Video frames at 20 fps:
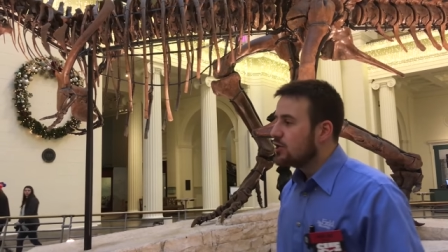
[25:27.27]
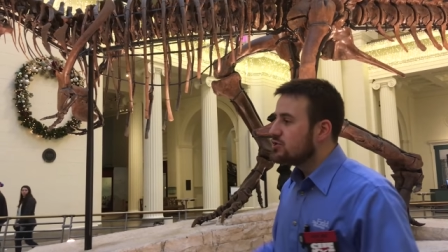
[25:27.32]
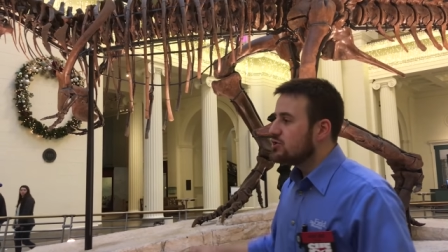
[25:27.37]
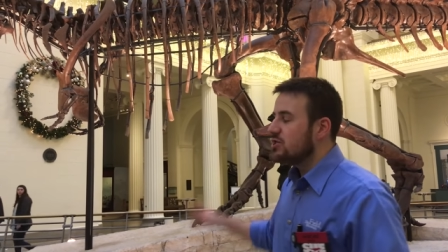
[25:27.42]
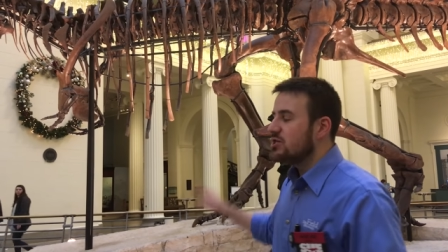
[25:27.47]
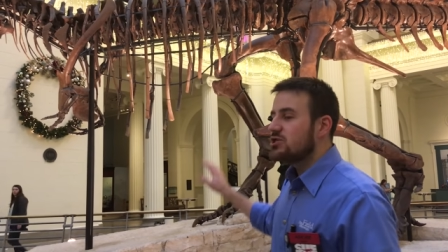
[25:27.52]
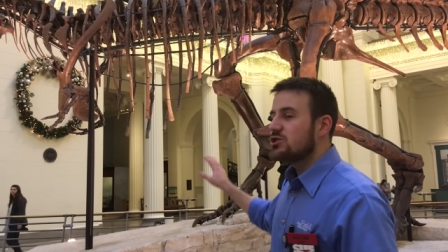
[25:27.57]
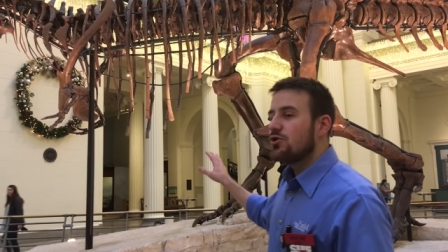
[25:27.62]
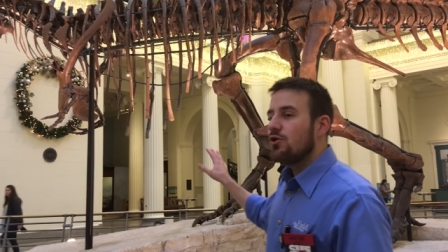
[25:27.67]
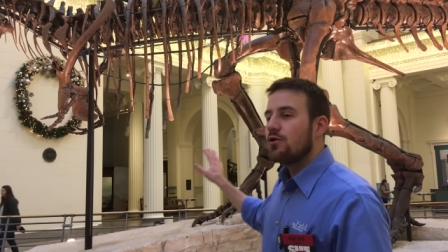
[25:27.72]

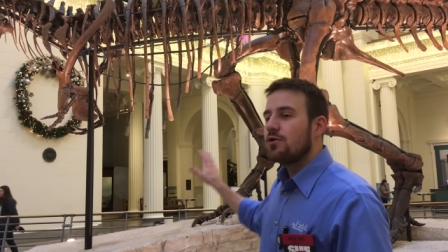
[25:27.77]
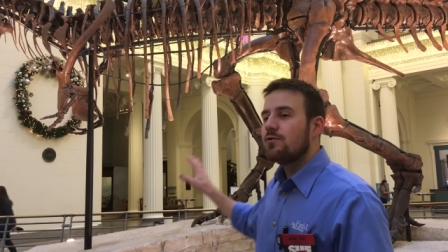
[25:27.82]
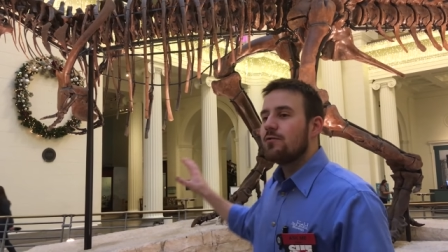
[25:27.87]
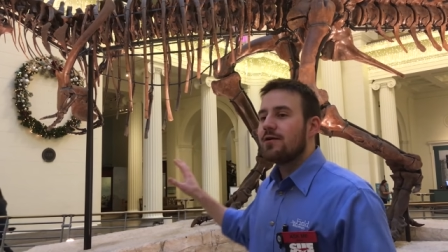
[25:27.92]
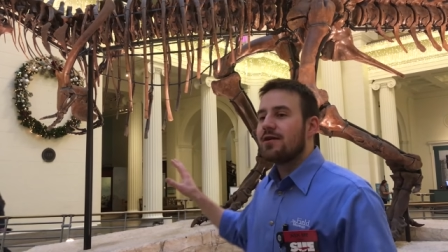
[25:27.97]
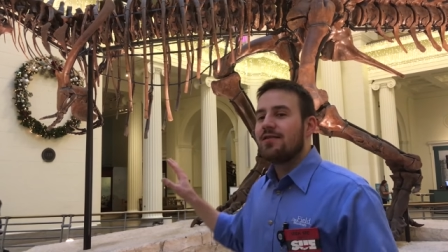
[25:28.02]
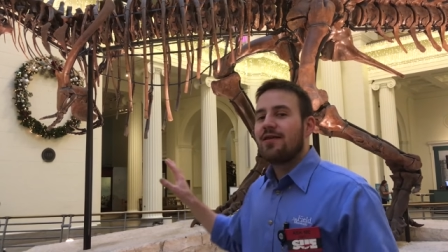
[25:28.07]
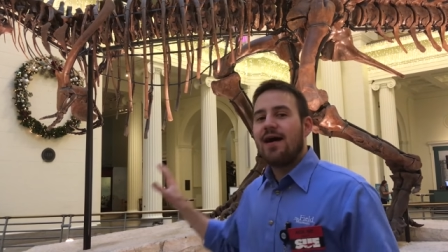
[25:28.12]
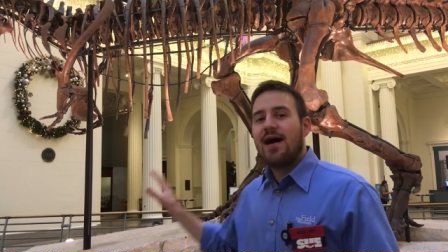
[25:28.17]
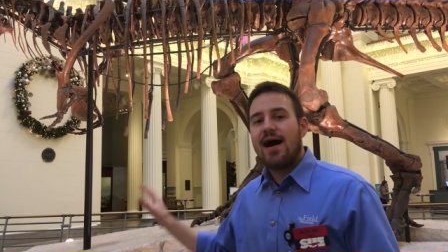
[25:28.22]
She scored
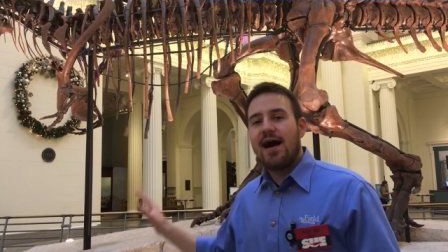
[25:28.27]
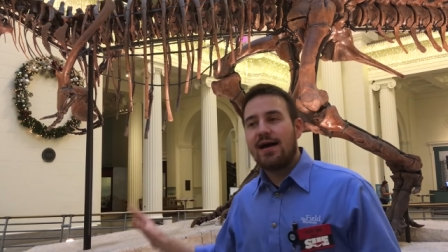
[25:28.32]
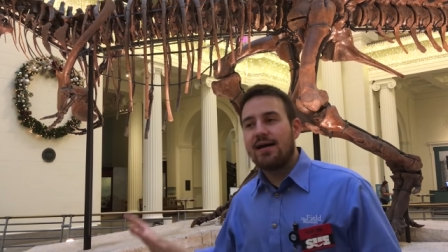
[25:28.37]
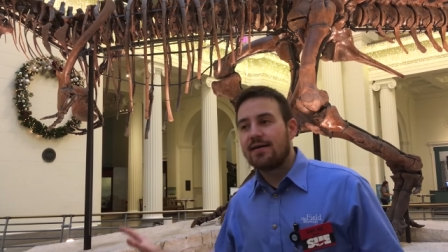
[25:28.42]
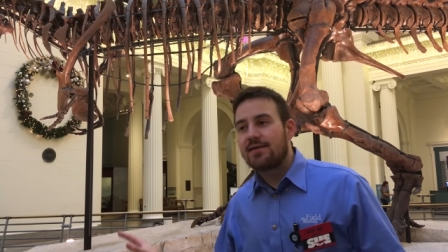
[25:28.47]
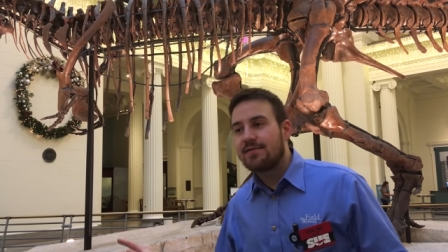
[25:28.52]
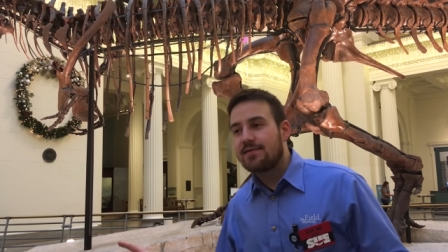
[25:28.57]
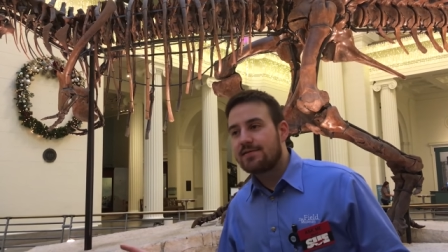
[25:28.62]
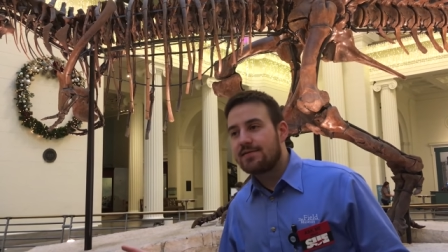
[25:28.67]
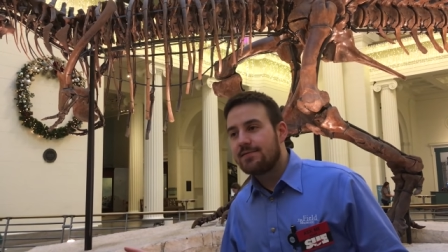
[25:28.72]
one of the
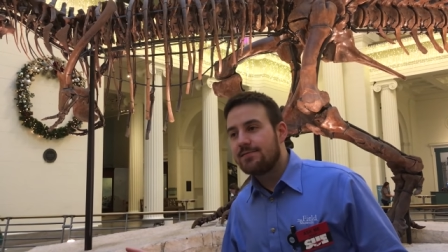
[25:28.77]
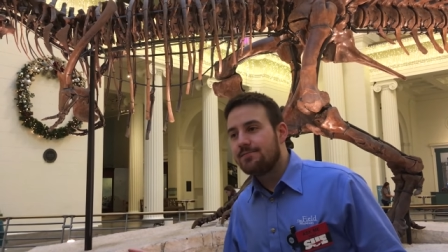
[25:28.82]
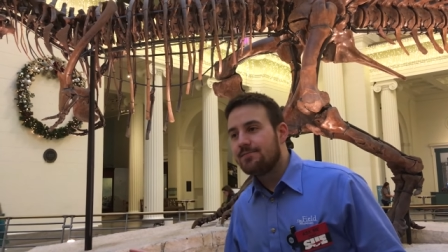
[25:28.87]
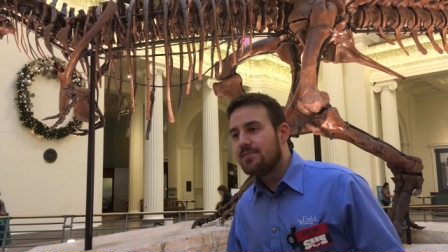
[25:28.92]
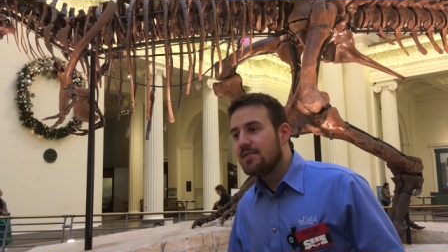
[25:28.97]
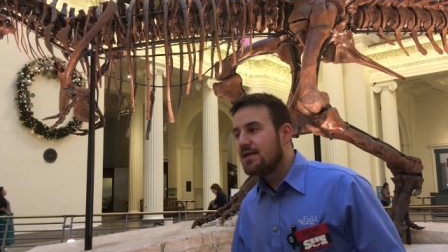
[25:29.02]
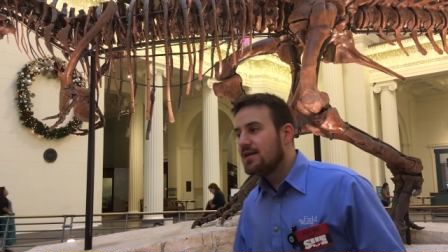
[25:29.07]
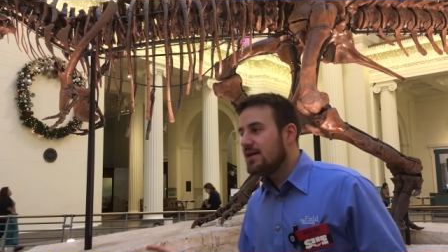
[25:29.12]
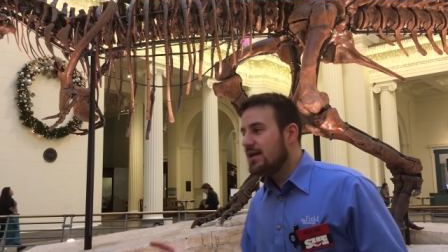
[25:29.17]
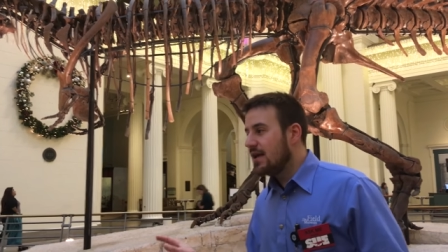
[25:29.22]
highest.
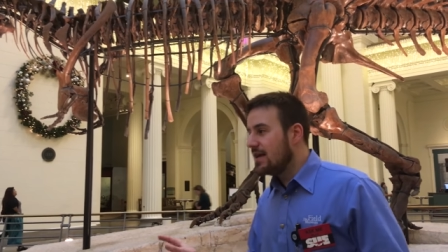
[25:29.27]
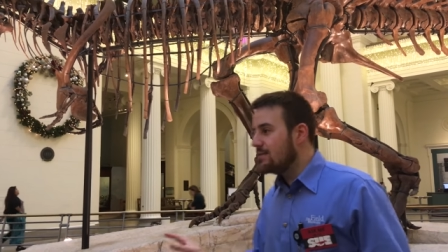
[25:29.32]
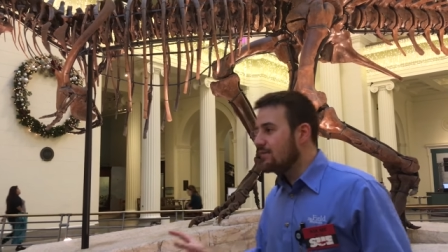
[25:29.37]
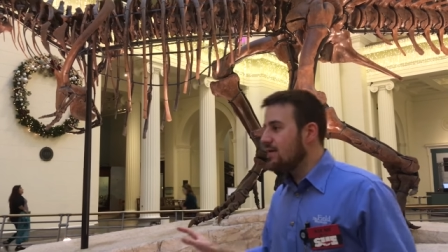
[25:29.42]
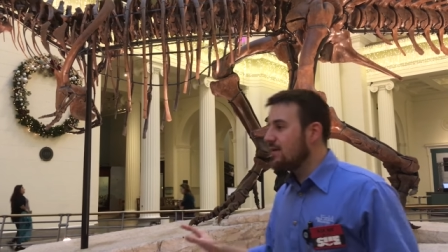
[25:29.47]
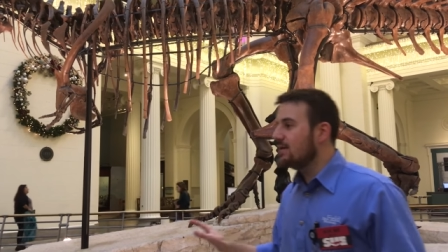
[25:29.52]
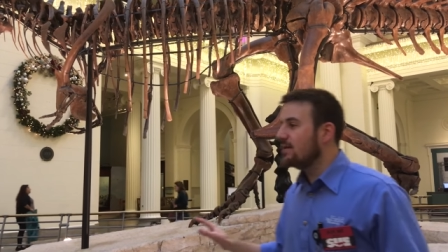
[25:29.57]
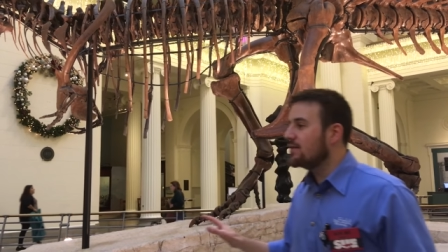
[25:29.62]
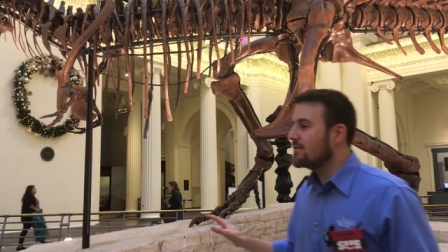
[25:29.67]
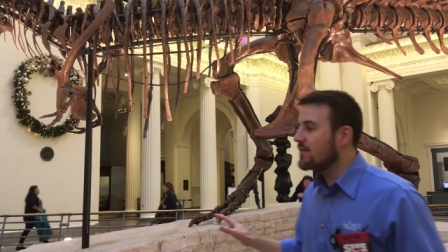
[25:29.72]

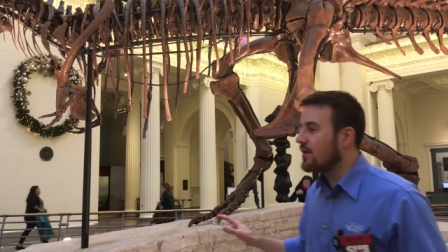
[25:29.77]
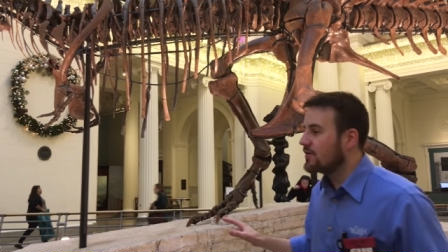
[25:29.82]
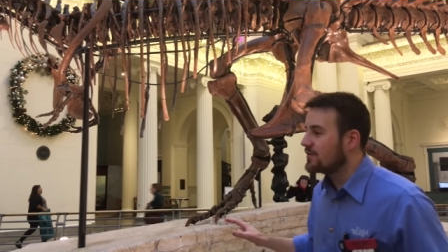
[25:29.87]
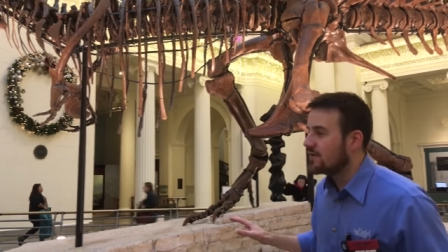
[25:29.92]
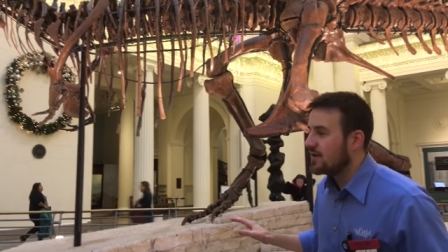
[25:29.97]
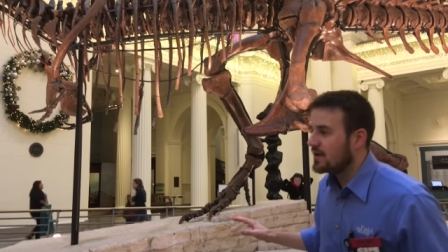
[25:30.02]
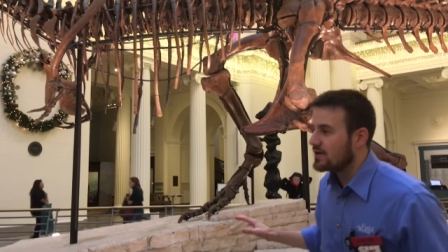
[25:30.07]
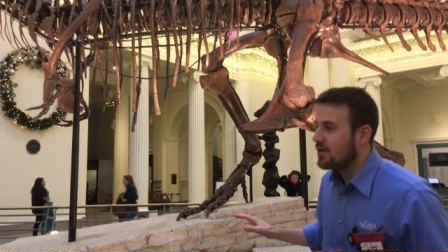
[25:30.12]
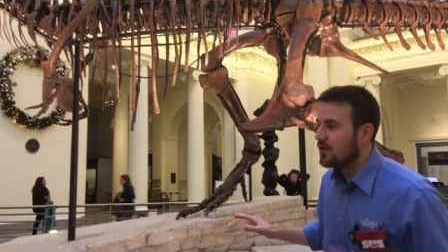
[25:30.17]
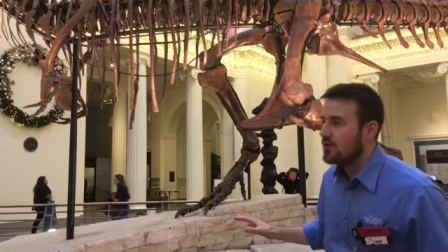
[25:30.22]
Even though
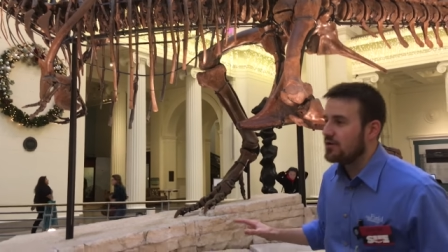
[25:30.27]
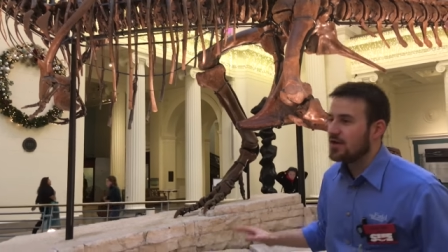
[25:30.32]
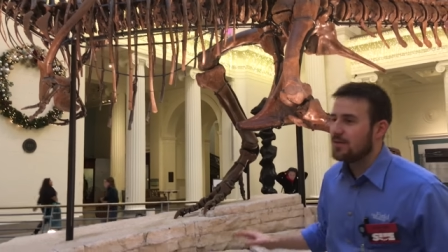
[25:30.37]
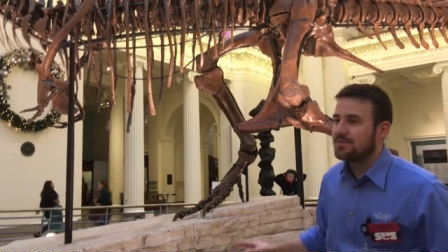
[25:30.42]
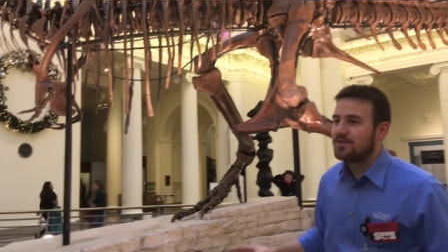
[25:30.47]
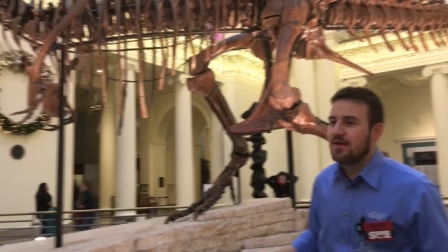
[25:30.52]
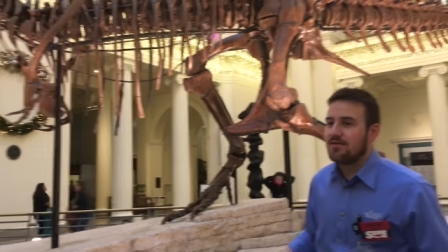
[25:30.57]
she had to hold up